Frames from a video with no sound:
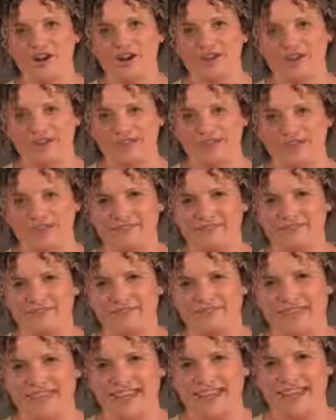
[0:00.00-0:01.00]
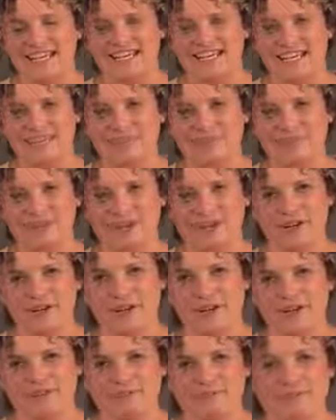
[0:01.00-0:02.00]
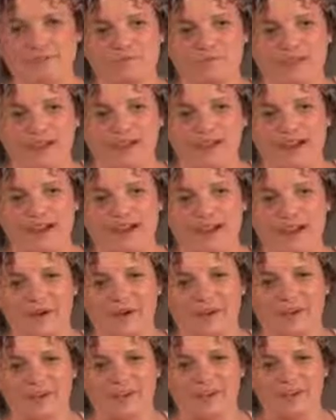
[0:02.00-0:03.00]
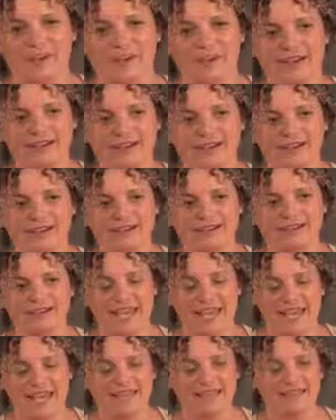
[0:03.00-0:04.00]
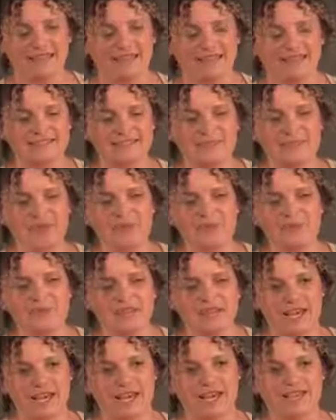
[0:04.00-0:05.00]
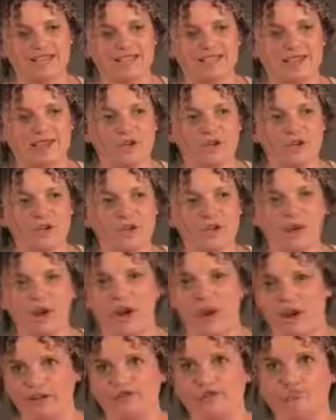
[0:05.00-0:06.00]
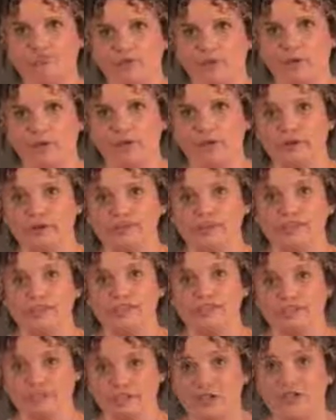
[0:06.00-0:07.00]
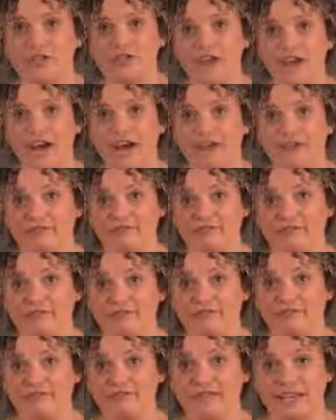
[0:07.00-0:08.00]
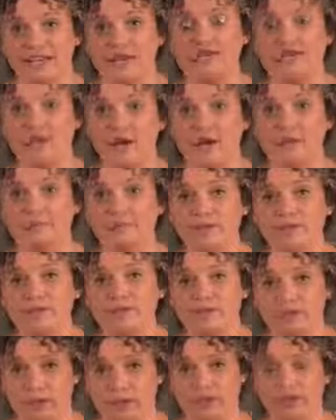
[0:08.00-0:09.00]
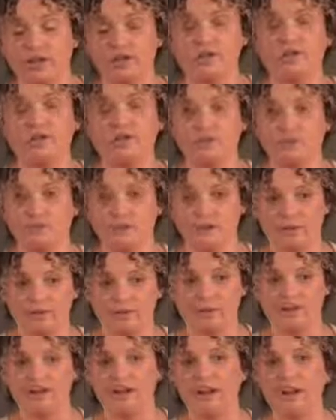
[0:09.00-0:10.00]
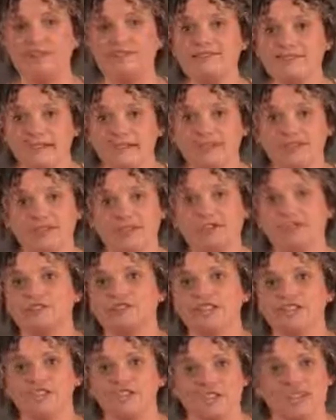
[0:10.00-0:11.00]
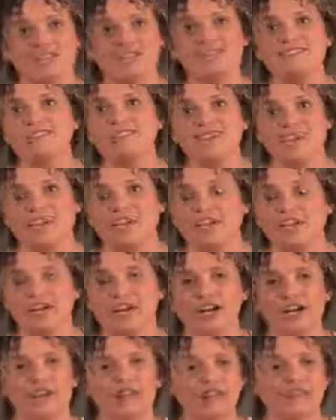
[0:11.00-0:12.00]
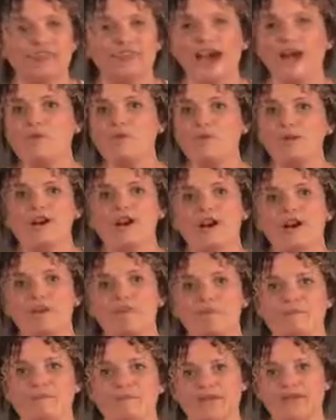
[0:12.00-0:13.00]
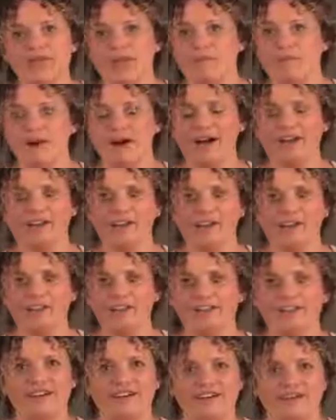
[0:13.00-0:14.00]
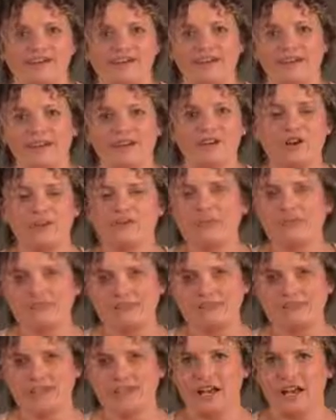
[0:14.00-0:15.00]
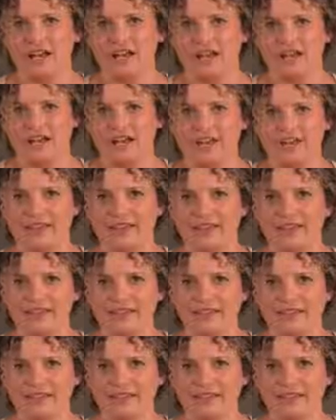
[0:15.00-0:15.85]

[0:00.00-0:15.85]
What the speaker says: on a lot of us A-types and us candidates, because we're often told it's good enough, get the job done, learn, it'll all settle, you'll digest it later, that will come. While all of us, and I know for myself, I think,